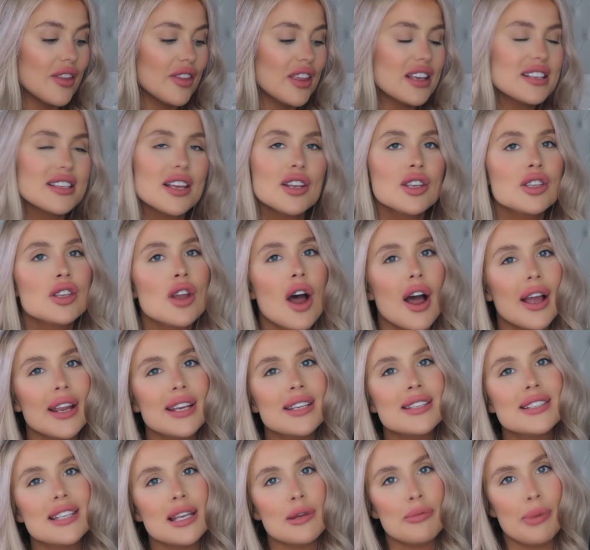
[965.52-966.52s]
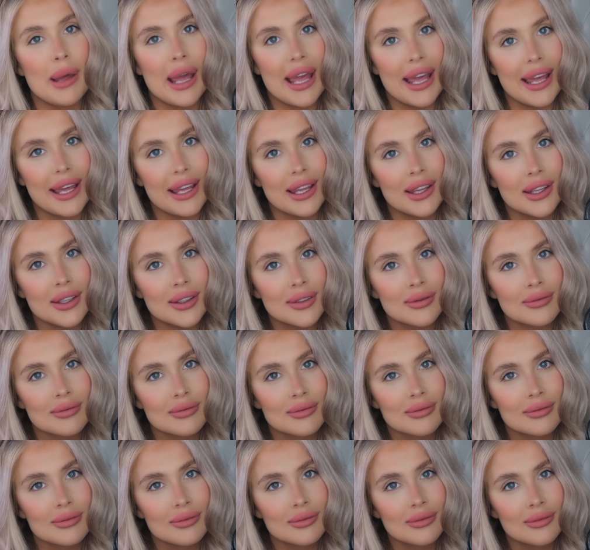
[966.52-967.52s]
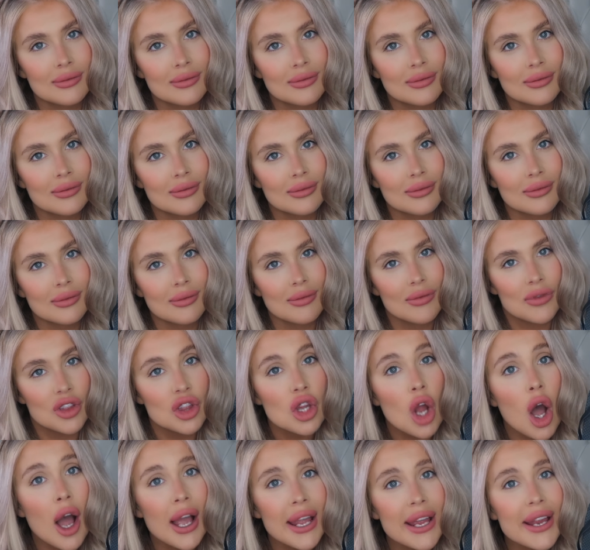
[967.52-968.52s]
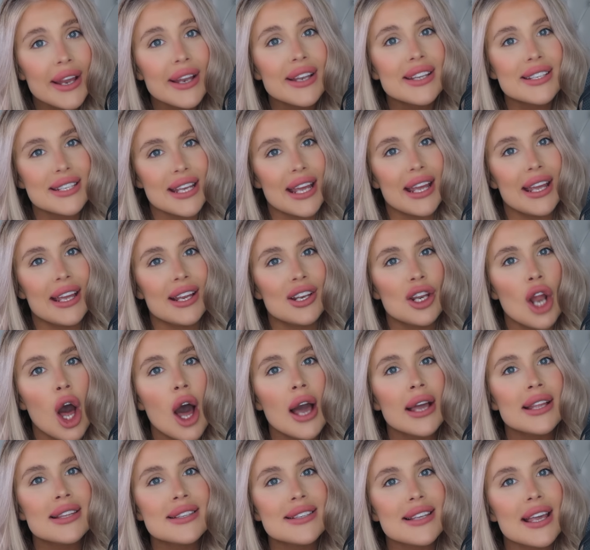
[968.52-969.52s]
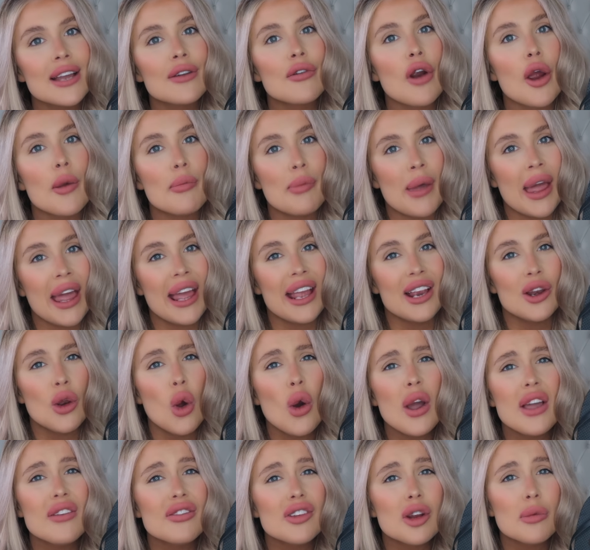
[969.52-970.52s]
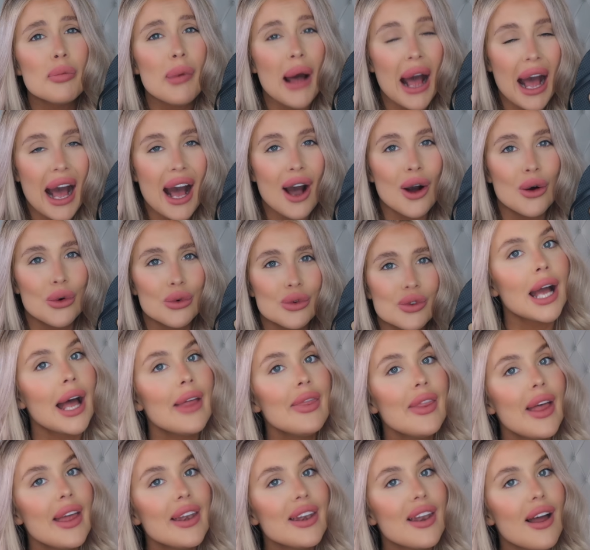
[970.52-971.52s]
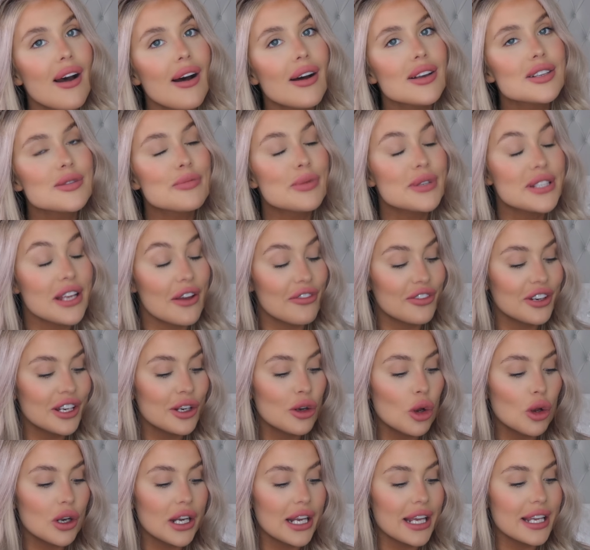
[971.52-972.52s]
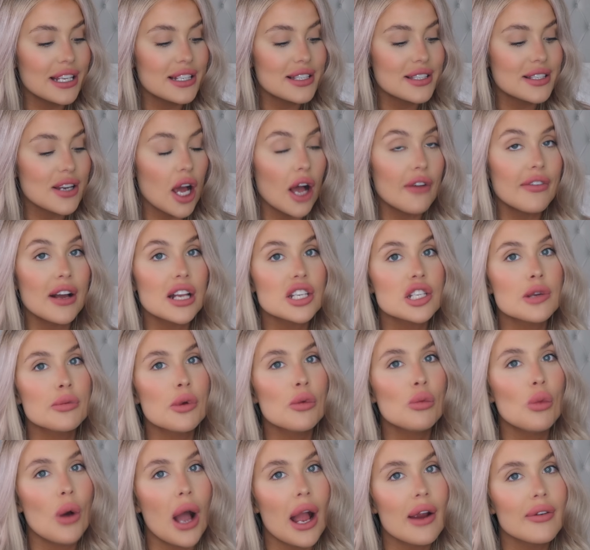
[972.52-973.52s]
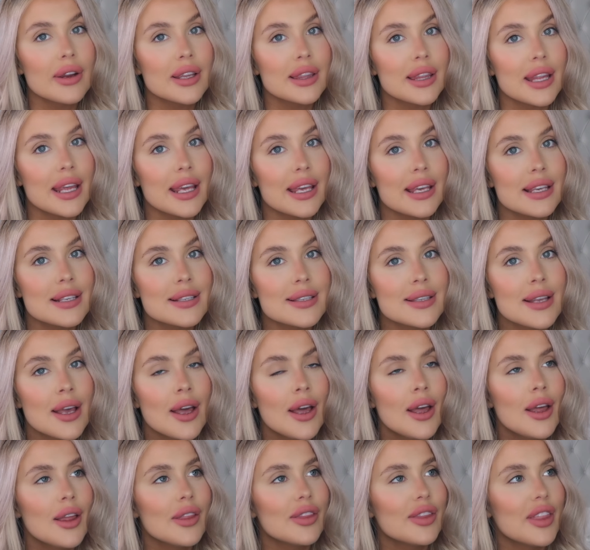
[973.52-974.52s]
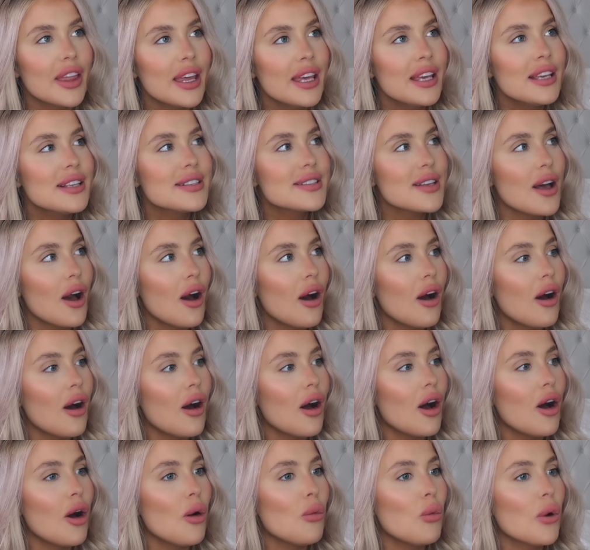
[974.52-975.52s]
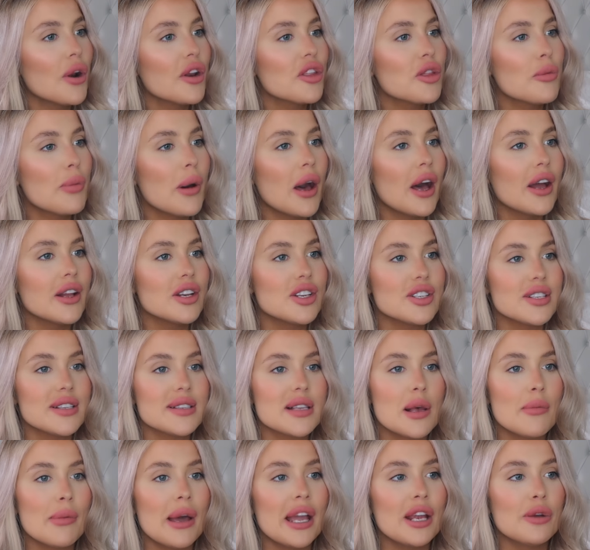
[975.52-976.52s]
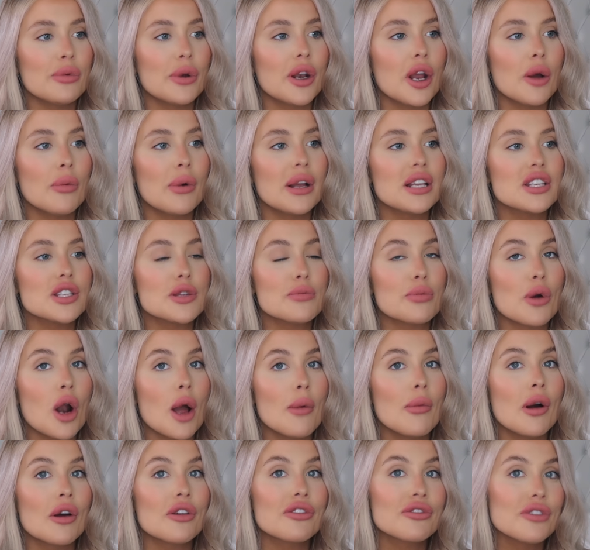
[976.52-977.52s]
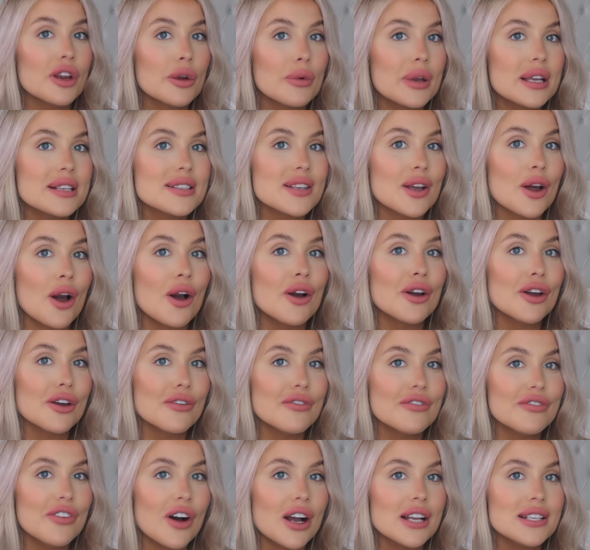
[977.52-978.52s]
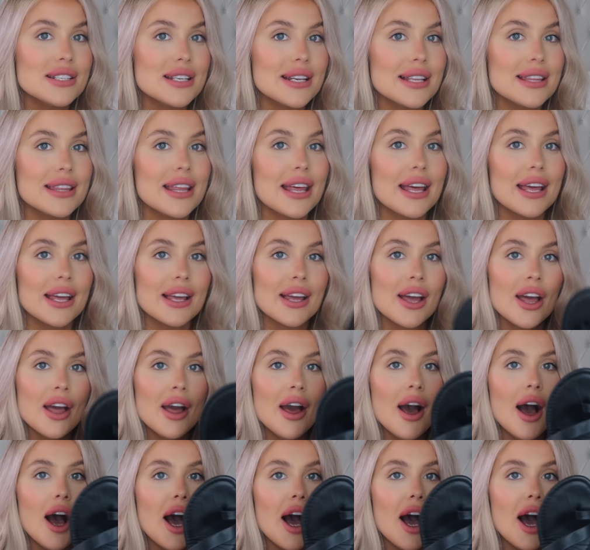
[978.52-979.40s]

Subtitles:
these are 90p. 90p, not even a pound. And then last, but definitely not least, I've actually been wearing these. These are one of the purchases I made when I went to the Primark 3 weeks ago and couldn't find anything.